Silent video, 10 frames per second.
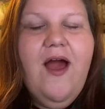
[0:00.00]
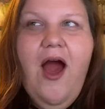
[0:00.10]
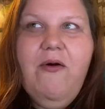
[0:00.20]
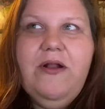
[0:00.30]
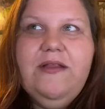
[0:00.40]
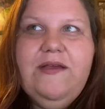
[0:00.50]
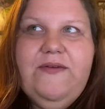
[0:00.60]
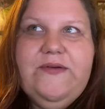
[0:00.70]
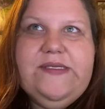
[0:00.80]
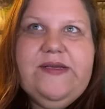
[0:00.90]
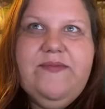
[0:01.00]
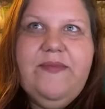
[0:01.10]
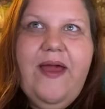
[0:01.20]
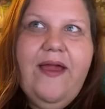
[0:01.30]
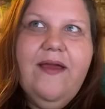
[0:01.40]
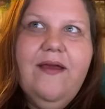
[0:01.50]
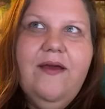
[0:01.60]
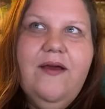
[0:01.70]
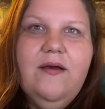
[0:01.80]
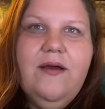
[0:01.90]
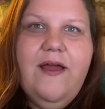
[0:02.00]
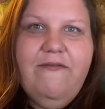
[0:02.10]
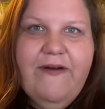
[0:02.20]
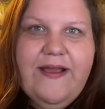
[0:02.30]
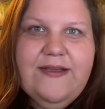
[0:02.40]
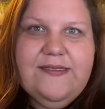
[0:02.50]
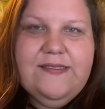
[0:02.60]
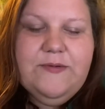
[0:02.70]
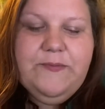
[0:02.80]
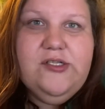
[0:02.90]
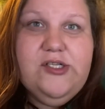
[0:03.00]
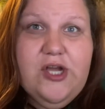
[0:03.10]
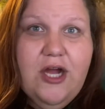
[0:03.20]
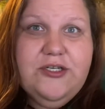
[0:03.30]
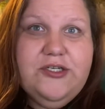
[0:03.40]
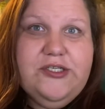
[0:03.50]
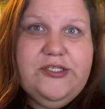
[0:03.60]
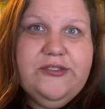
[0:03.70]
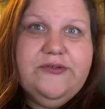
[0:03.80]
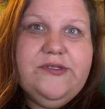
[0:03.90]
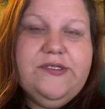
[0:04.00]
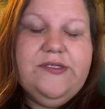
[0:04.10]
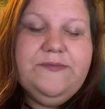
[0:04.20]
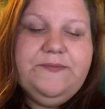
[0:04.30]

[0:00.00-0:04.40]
I want to leave you with some like advice. Dr. Seuss